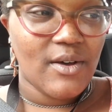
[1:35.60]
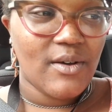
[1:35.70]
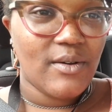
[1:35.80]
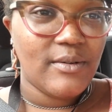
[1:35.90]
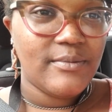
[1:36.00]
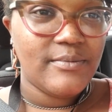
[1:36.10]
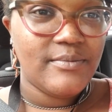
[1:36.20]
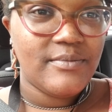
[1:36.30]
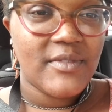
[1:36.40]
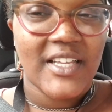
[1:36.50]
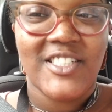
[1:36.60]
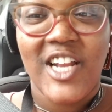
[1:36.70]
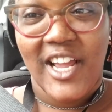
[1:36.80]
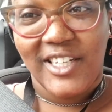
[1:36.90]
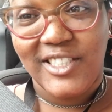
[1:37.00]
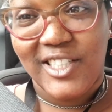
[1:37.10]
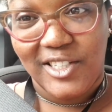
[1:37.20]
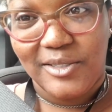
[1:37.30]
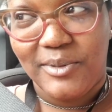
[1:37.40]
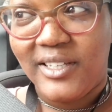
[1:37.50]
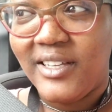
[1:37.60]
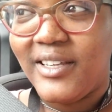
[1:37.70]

Exchanged. Exchange, excuse me.